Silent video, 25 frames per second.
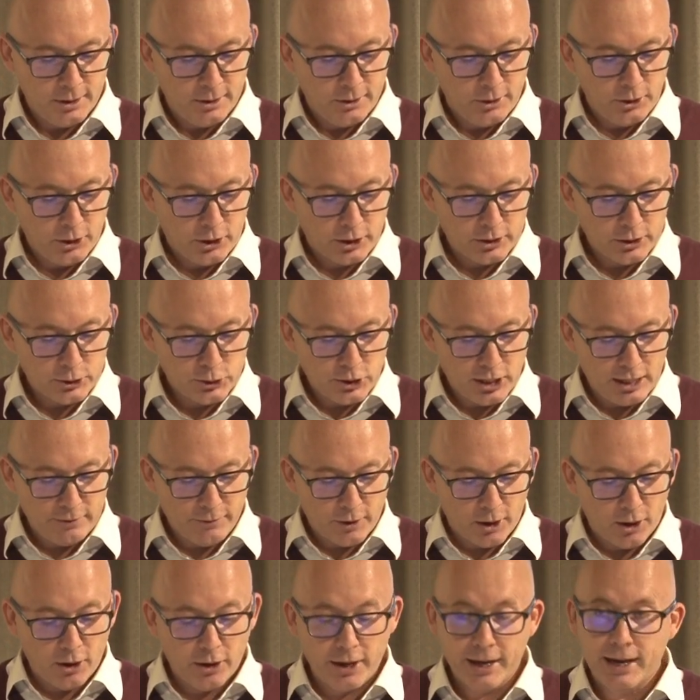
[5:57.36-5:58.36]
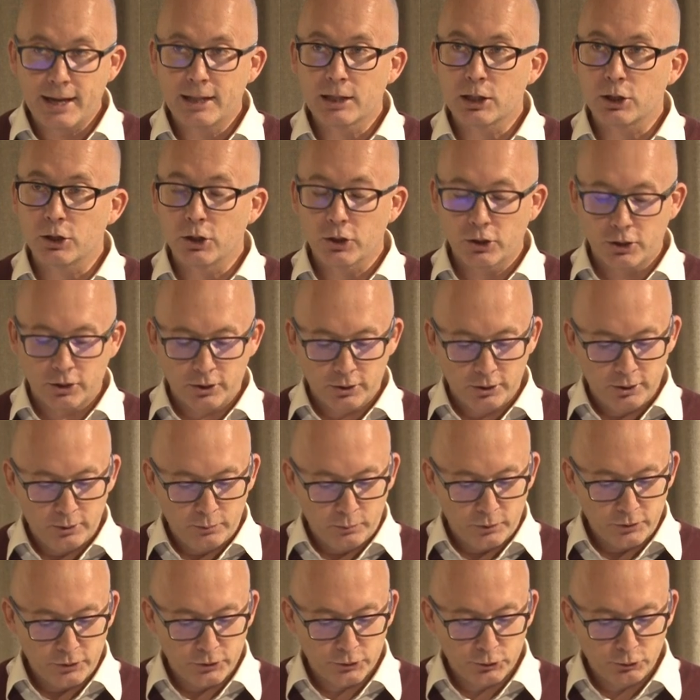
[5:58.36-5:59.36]
You can achieve a high-end look
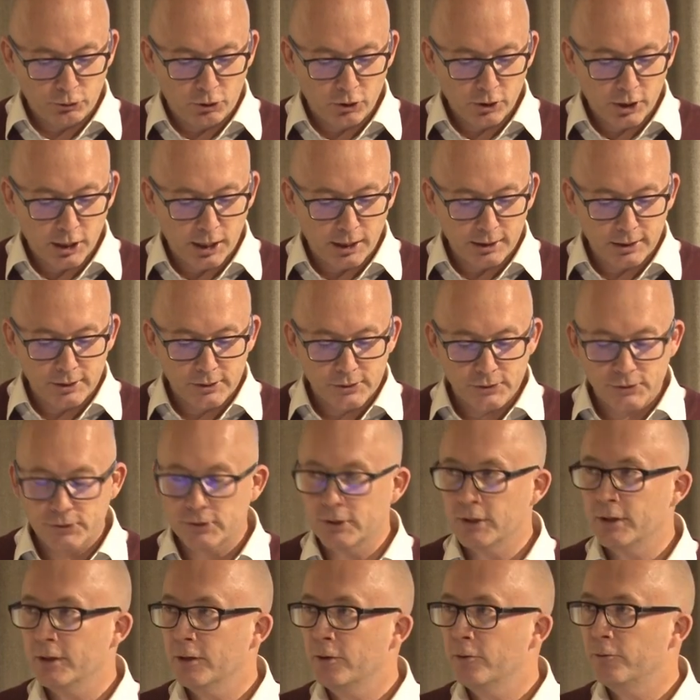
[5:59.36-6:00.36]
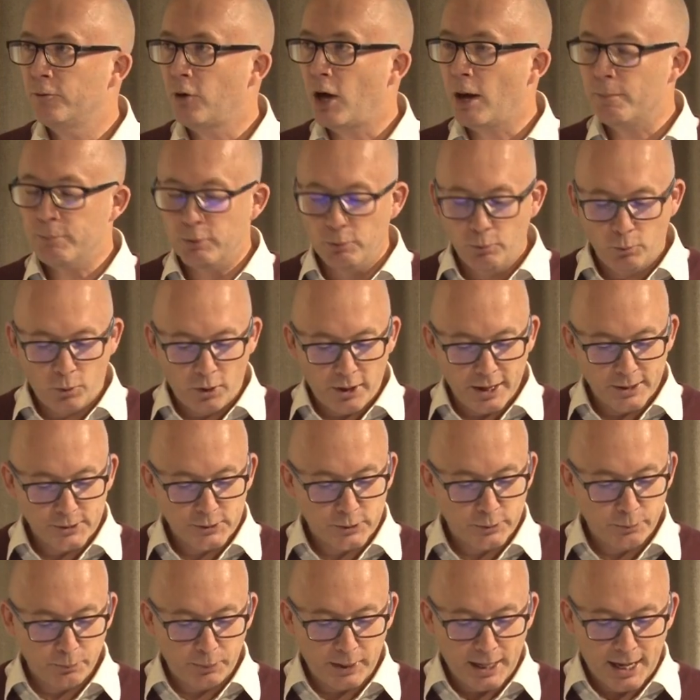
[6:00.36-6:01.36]
with strong colours, vibrant
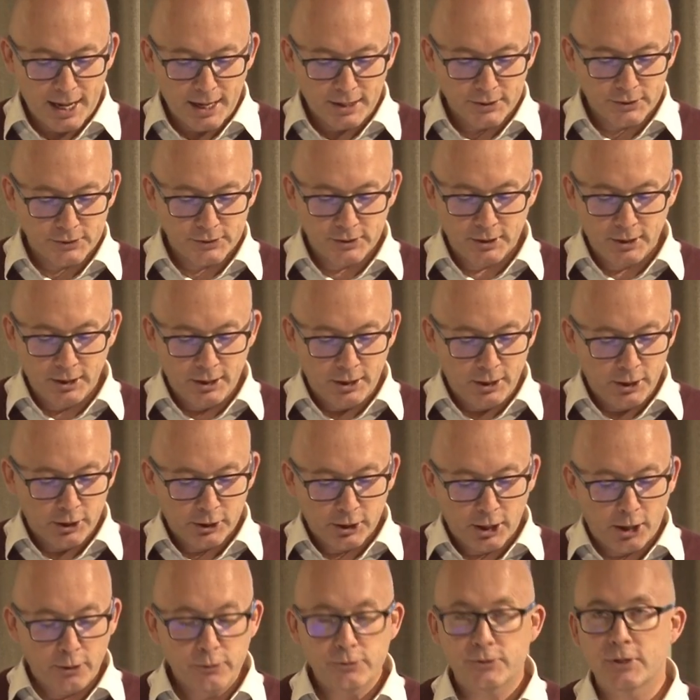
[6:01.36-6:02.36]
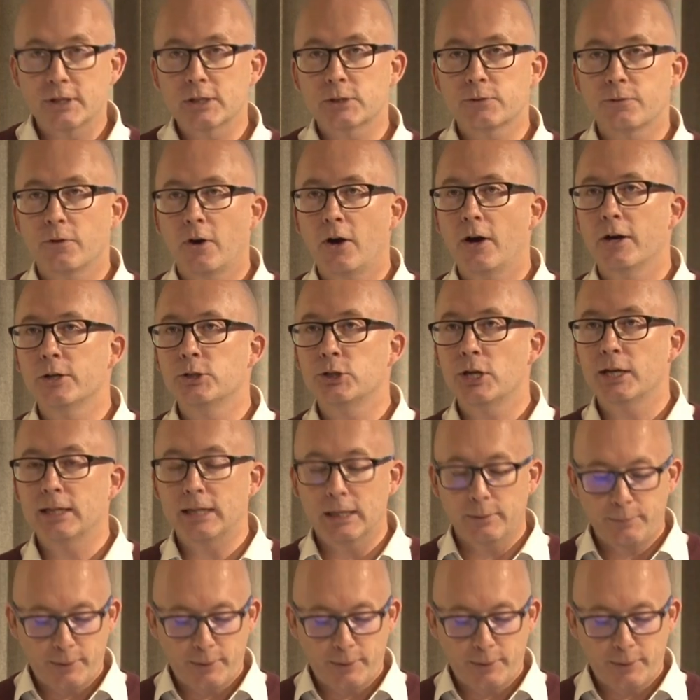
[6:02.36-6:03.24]
whites and blacks, coatings for hygienic